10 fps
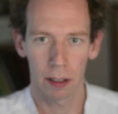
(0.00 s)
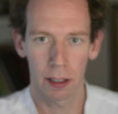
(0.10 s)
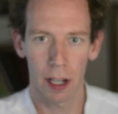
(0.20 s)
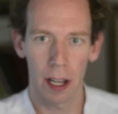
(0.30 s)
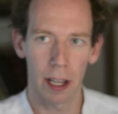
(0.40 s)

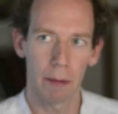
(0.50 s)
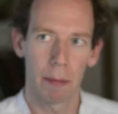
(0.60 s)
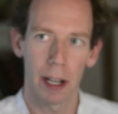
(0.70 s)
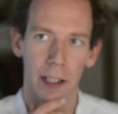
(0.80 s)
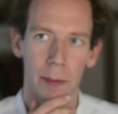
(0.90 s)
So
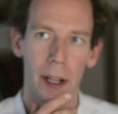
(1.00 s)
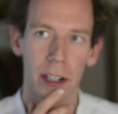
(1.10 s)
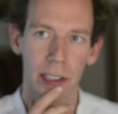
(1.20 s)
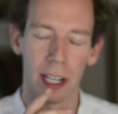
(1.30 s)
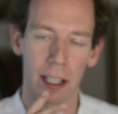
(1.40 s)
my, so my
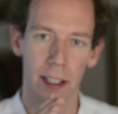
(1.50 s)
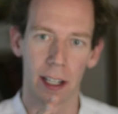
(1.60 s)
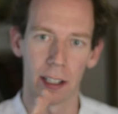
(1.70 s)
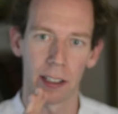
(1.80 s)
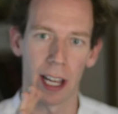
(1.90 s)
understanding
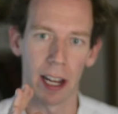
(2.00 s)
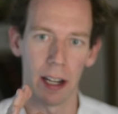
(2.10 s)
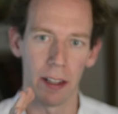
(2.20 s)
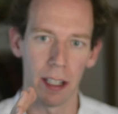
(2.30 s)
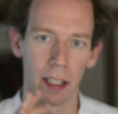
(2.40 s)
then is
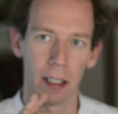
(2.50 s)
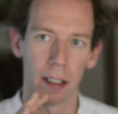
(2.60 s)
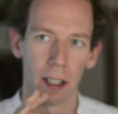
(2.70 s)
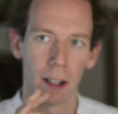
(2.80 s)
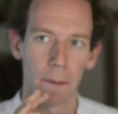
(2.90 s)
that
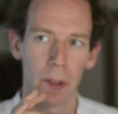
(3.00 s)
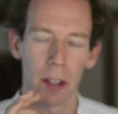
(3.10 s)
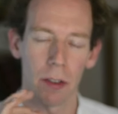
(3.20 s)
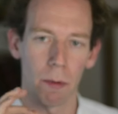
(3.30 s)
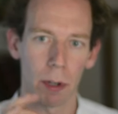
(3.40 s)
the
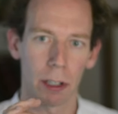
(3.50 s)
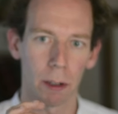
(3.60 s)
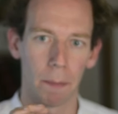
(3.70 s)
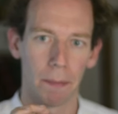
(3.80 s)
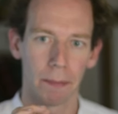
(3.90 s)
the
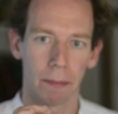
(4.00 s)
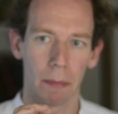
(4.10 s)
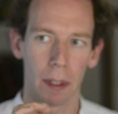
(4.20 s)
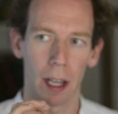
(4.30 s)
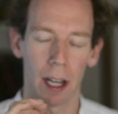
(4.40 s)
real
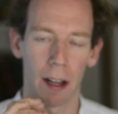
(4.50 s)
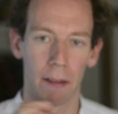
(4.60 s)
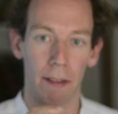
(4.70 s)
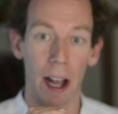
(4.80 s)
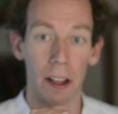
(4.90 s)
uh,
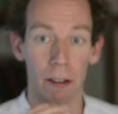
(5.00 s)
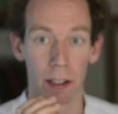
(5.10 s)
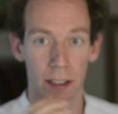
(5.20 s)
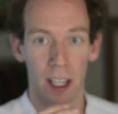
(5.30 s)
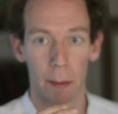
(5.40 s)
value
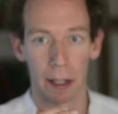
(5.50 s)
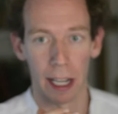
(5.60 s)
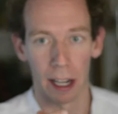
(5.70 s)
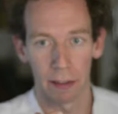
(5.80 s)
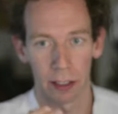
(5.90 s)
is coming
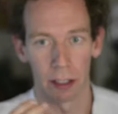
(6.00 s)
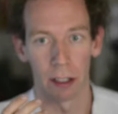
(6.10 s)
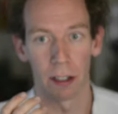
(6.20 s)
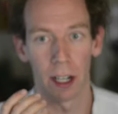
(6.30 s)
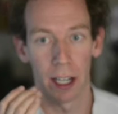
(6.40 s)

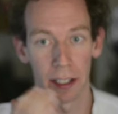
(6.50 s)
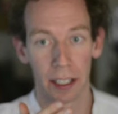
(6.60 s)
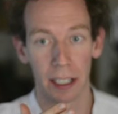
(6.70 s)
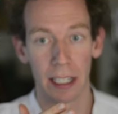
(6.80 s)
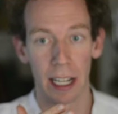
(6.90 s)
after
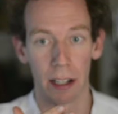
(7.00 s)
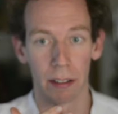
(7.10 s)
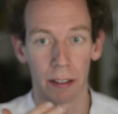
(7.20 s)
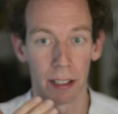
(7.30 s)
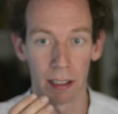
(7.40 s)
hunting
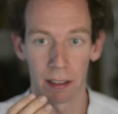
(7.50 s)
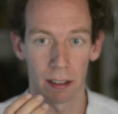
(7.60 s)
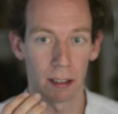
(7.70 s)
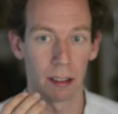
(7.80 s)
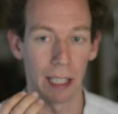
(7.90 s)
down these
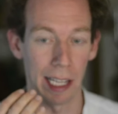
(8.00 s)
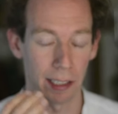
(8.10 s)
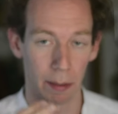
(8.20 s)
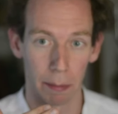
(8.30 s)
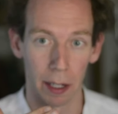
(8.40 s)

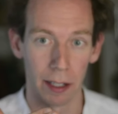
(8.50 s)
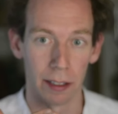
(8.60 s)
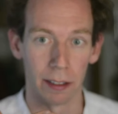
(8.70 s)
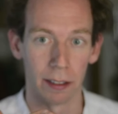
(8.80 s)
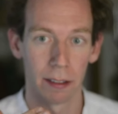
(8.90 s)
less
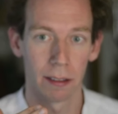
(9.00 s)
abundant